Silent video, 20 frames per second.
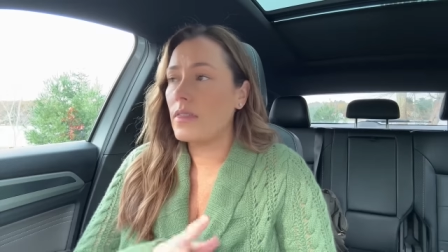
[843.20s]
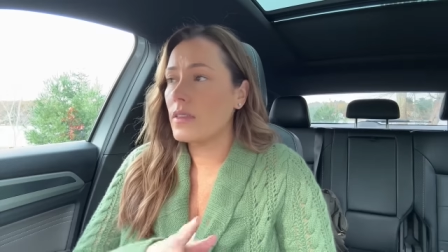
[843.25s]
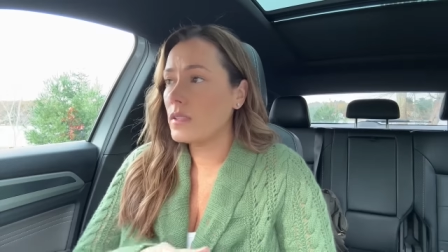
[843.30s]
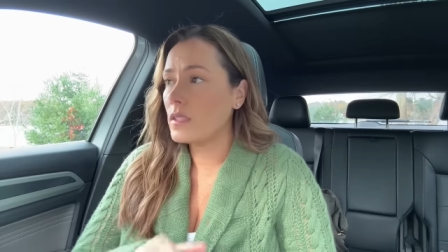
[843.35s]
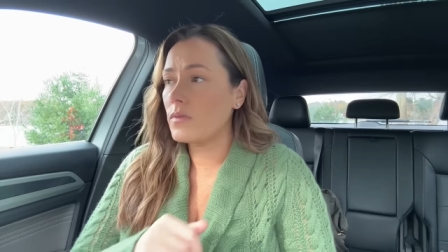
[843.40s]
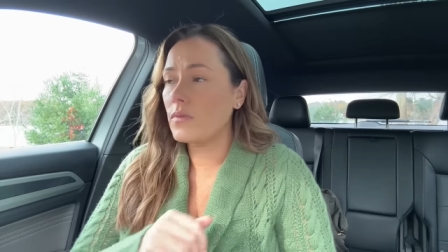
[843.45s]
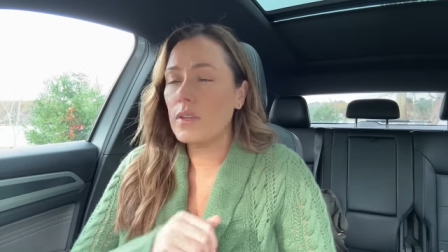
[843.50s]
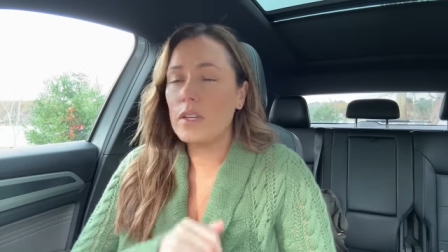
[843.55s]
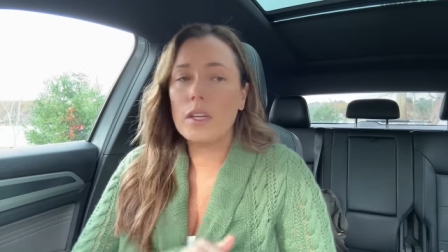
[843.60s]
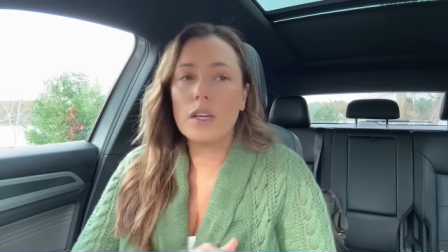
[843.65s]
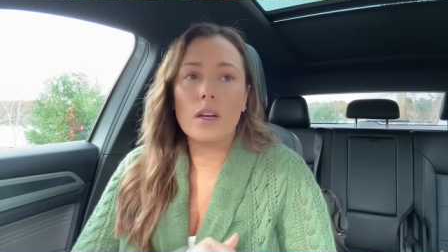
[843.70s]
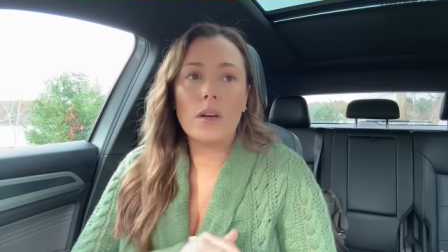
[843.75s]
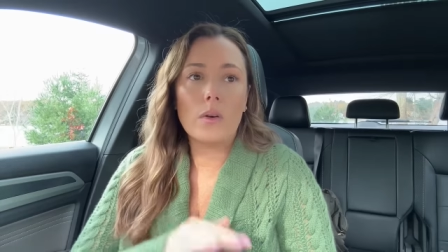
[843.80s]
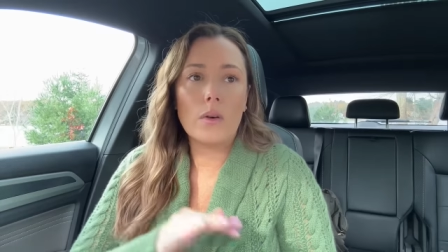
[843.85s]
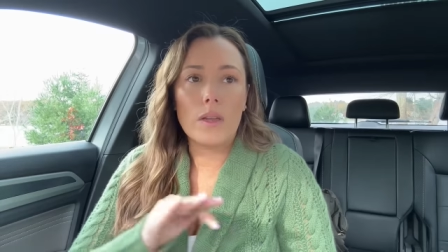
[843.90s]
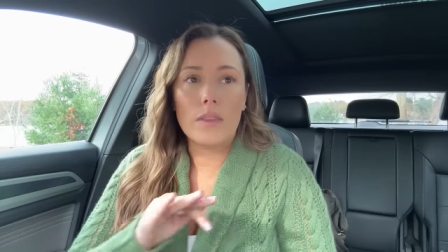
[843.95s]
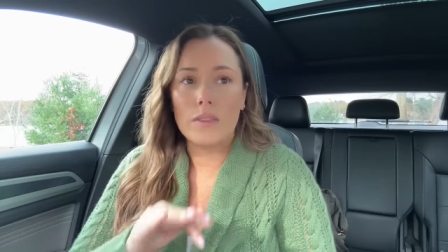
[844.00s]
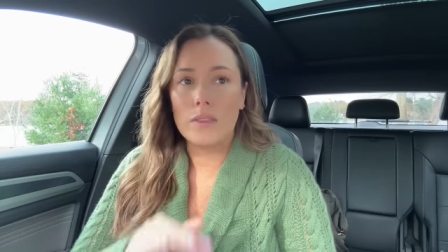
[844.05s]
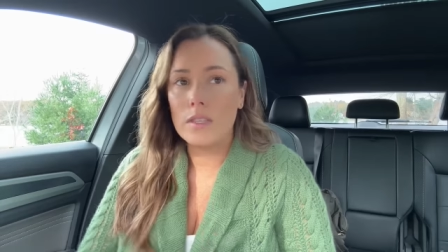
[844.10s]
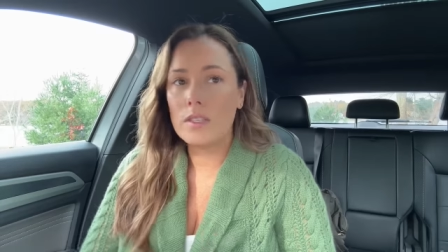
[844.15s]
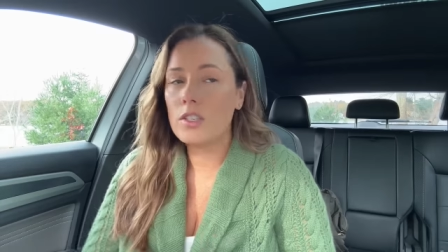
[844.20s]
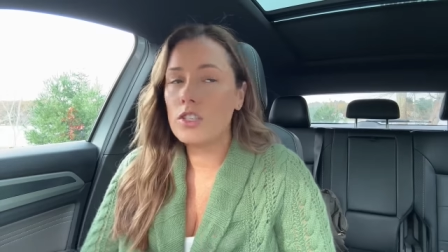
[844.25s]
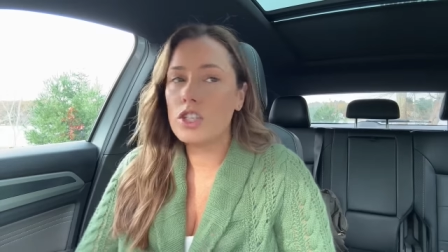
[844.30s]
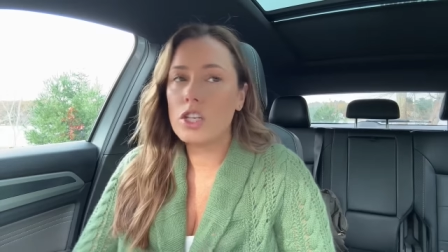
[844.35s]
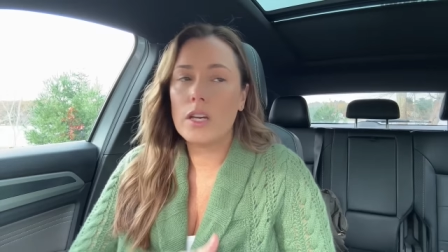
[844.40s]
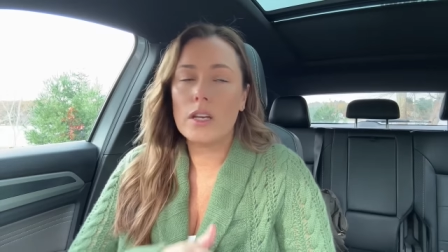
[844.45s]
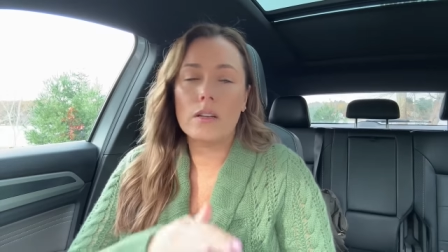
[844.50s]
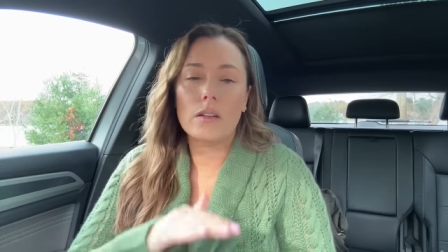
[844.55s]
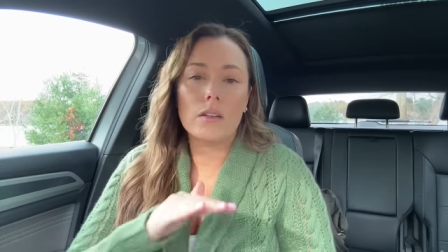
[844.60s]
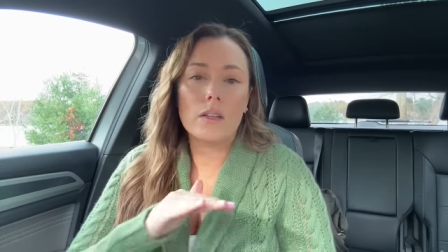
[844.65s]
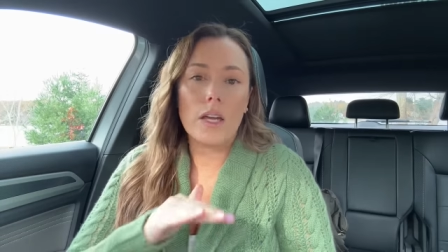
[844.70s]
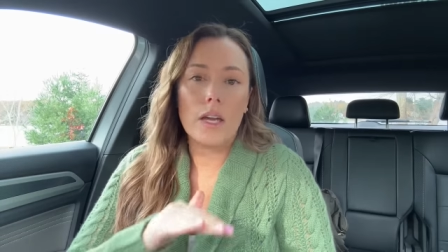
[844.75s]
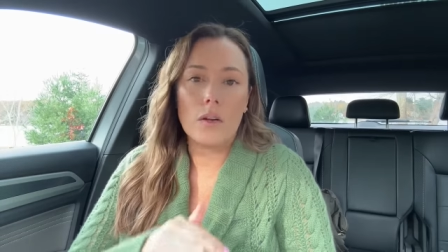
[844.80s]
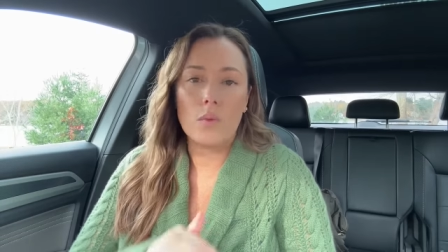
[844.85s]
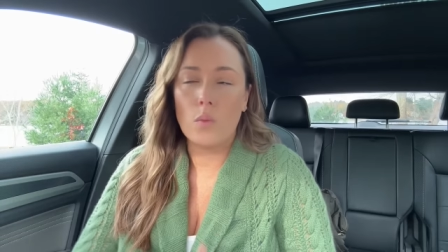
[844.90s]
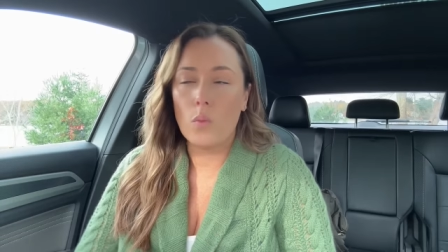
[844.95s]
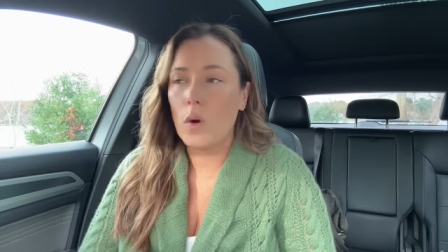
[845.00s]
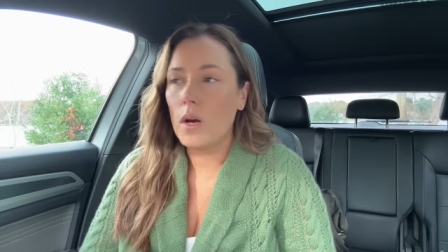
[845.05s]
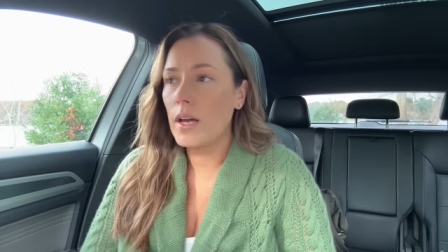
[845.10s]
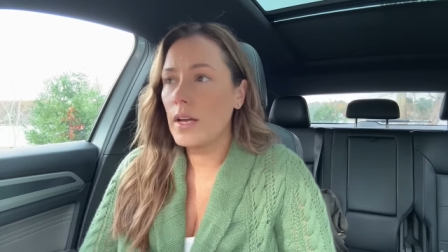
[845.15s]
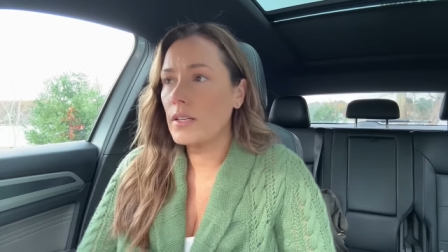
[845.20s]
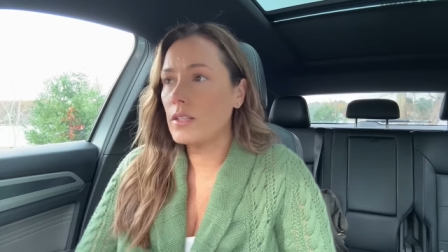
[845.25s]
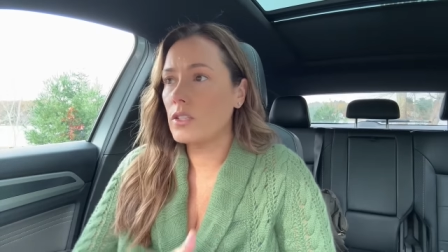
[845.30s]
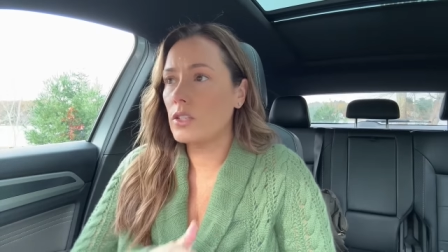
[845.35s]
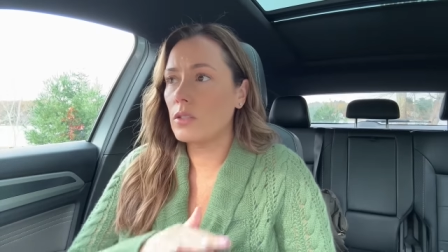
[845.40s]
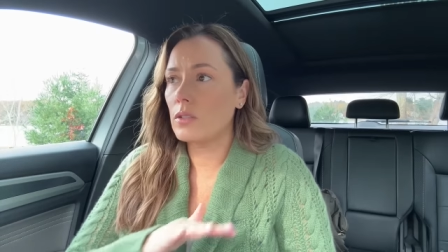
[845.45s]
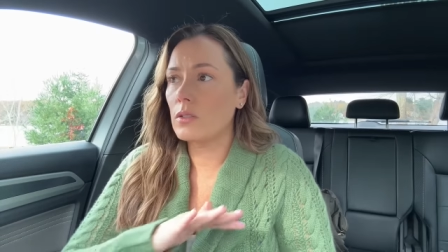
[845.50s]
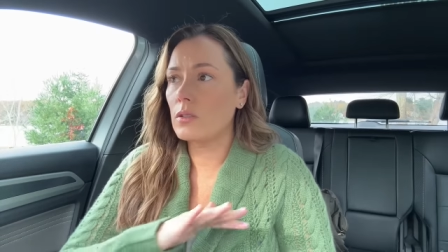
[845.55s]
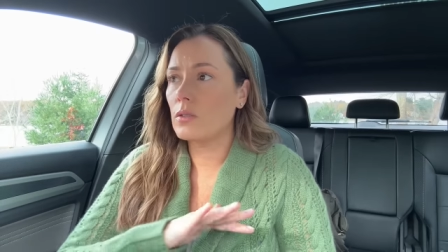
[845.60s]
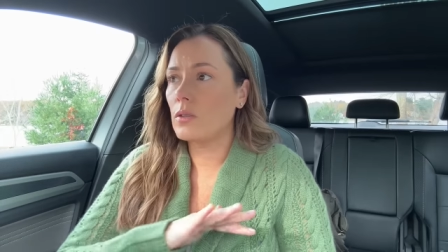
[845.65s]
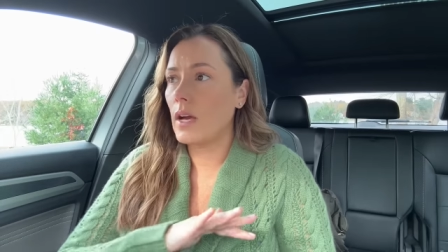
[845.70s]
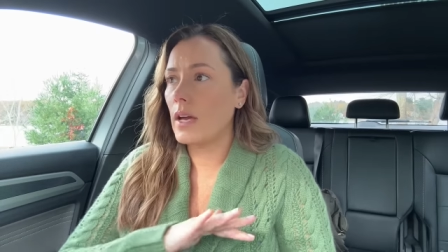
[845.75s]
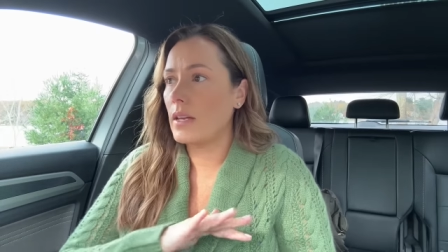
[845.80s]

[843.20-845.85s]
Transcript: this video and this channel and what I do